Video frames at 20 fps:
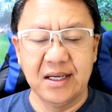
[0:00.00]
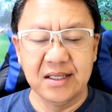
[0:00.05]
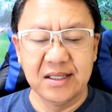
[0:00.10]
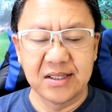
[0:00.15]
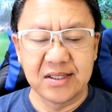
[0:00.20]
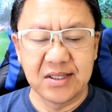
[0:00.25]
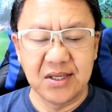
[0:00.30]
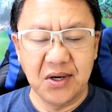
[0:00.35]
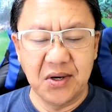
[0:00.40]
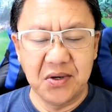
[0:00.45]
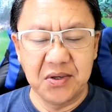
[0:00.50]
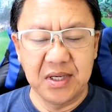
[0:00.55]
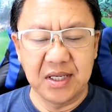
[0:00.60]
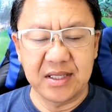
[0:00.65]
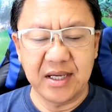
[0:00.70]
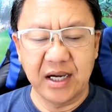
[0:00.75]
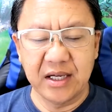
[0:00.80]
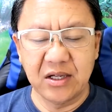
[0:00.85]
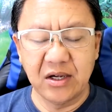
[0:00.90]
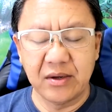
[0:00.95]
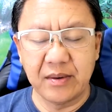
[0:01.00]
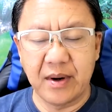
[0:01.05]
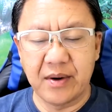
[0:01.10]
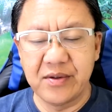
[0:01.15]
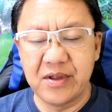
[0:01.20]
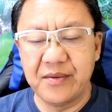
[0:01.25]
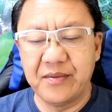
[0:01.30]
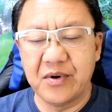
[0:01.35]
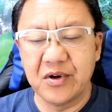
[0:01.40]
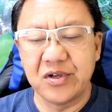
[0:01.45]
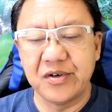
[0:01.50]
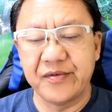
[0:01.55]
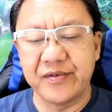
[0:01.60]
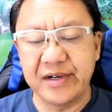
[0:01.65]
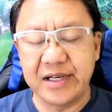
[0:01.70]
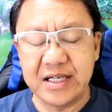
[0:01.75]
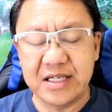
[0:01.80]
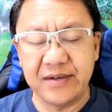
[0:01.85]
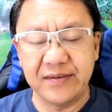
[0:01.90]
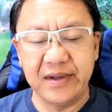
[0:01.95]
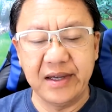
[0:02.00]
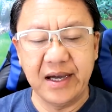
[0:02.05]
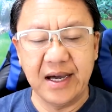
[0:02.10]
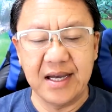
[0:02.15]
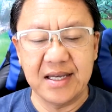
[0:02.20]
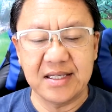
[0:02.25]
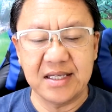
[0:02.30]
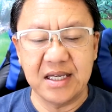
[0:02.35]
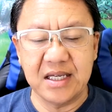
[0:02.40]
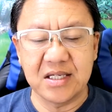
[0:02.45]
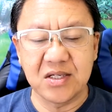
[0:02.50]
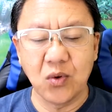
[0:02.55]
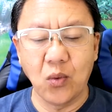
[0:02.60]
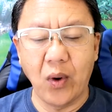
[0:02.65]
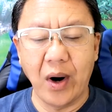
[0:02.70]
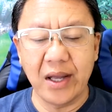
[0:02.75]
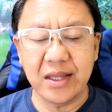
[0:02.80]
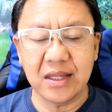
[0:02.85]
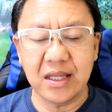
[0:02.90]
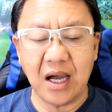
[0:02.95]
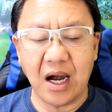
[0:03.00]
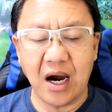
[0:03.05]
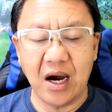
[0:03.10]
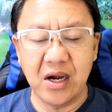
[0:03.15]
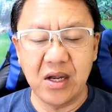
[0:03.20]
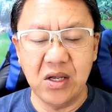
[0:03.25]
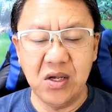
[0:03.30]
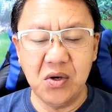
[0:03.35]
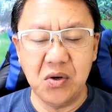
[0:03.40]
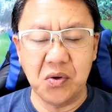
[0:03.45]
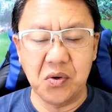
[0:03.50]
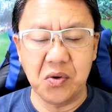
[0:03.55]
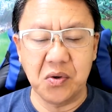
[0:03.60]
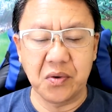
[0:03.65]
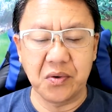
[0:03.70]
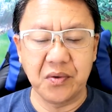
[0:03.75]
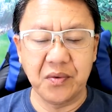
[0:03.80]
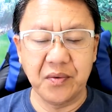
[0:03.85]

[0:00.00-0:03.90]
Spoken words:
So the title of our devotion for this evening, guys, is What Are You?